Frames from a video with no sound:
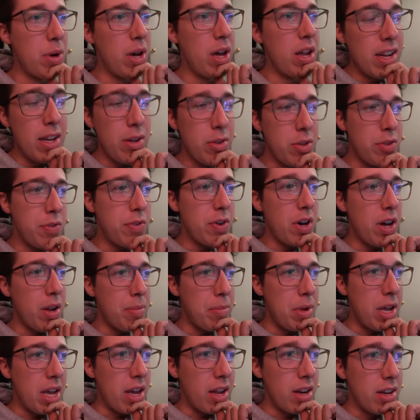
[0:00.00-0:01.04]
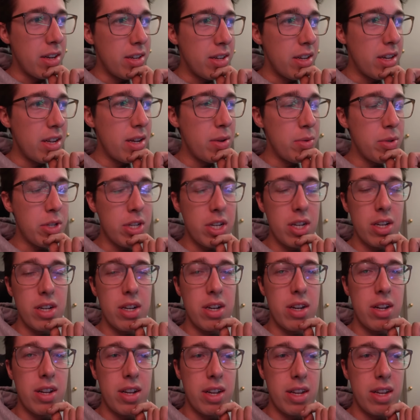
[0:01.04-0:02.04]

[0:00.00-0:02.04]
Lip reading: But today was fun, man. Today was good.